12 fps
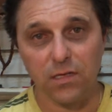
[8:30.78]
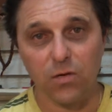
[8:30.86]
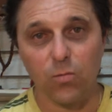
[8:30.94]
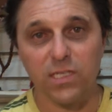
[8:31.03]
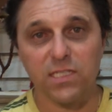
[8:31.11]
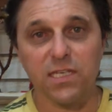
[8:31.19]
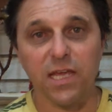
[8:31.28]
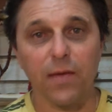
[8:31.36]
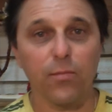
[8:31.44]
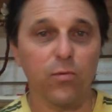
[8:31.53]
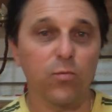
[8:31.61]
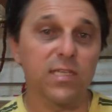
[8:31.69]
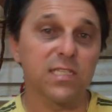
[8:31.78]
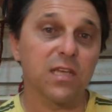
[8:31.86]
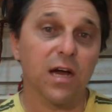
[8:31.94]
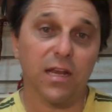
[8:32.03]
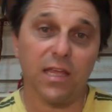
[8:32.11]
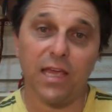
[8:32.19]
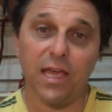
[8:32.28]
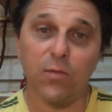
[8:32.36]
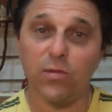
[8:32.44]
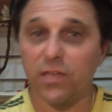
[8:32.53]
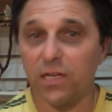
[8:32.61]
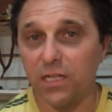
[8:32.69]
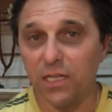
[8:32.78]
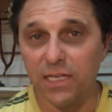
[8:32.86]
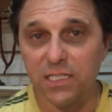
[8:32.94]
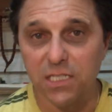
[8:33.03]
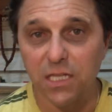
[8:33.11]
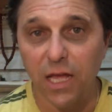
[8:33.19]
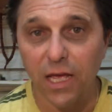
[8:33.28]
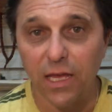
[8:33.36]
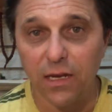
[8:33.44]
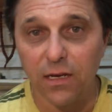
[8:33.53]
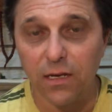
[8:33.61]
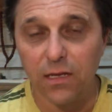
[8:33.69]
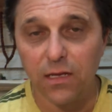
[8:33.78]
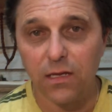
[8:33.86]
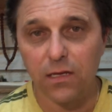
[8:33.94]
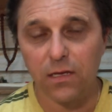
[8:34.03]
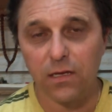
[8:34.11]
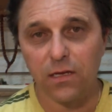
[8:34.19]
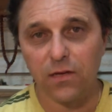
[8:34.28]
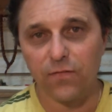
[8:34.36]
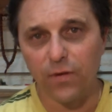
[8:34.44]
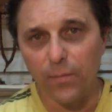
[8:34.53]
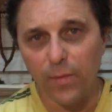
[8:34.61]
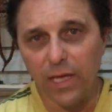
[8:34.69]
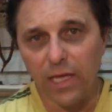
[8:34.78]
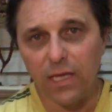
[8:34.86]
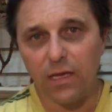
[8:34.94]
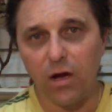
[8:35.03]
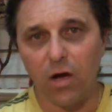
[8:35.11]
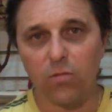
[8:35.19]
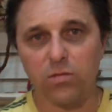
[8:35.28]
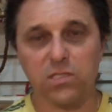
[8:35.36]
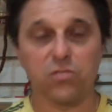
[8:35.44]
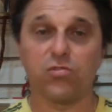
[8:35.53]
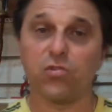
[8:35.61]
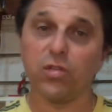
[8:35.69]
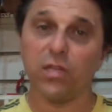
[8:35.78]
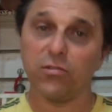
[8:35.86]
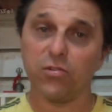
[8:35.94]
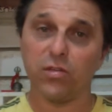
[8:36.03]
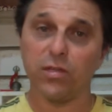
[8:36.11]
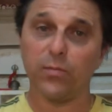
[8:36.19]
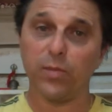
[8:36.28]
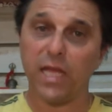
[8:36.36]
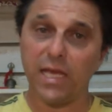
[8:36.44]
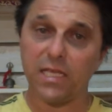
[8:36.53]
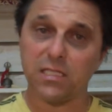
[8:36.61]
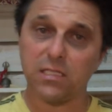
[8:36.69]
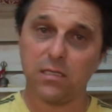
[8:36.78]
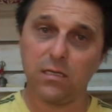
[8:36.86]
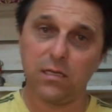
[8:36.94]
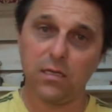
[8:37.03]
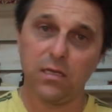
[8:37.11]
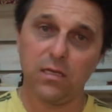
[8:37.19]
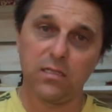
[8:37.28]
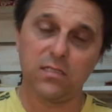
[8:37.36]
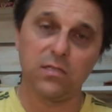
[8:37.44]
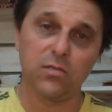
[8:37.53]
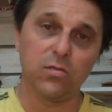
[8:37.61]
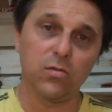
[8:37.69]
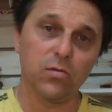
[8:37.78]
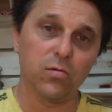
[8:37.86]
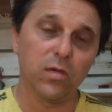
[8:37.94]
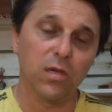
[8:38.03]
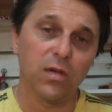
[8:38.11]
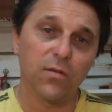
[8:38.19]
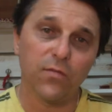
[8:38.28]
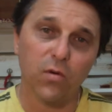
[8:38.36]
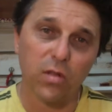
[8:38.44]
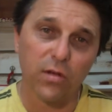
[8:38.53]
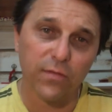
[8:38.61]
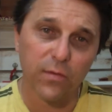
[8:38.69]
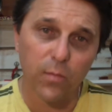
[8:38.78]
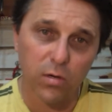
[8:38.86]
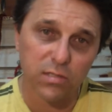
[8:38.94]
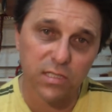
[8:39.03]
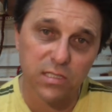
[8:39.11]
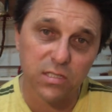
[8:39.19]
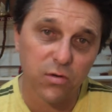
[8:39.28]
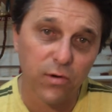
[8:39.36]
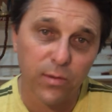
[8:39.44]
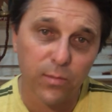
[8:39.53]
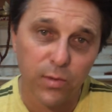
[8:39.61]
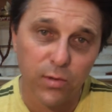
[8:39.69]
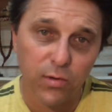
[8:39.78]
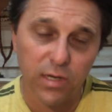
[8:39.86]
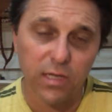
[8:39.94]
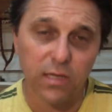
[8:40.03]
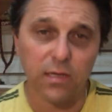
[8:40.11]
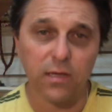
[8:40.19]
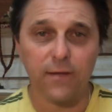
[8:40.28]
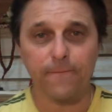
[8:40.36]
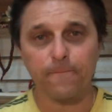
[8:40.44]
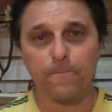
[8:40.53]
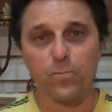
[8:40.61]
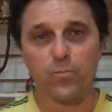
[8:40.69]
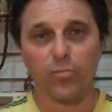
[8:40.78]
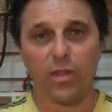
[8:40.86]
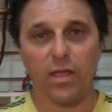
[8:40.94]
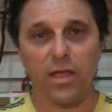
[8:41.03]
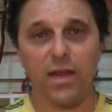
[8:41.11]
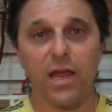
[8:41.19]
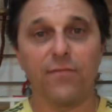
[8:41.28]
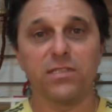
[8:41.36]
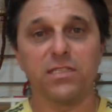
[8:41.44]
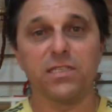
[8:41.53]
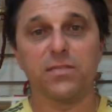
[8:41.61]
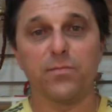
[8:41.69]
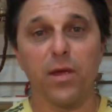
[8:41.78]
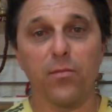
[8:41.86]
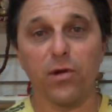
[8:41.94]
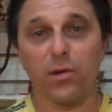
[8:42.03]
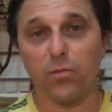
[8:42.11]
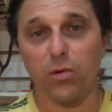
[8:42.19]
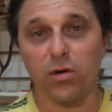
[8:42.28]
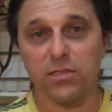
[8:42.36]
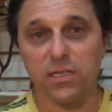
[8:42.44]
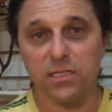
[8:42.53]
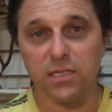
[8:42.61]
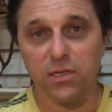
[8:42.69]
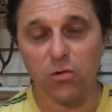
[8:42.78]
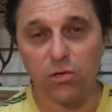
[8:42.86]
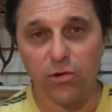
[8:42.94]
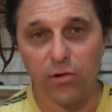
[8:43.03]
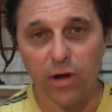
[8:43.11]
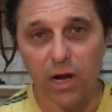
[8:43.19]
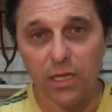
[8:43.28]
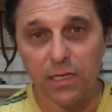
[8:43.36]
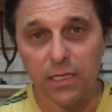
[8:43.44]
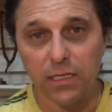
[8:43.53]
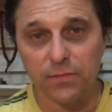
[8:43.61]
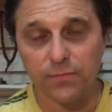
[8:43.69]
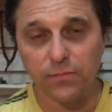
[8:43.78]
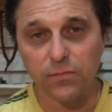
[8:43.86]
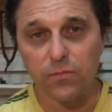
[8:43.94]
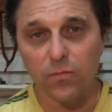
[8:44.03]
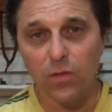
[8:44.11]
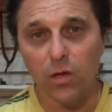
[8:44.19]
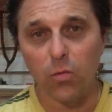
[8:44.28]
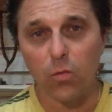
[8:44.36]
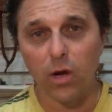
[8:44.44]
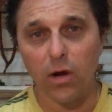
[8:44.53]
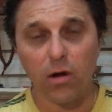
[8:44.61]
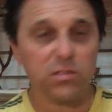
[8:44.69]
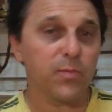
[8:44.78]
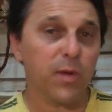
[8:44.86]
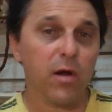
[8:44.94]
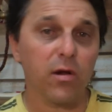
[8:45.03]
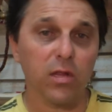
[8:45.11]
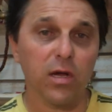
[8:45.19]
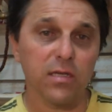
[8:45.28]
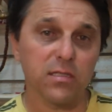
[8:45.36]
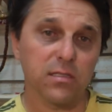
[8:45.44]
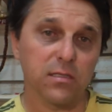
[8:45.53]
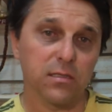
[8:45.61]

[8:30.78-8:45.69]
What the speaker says: We start again with a clean slate. For me, I was truly, truly blessed to fall off a multi-story building and have a dismembering process in ordinary reality where I was paralyzed.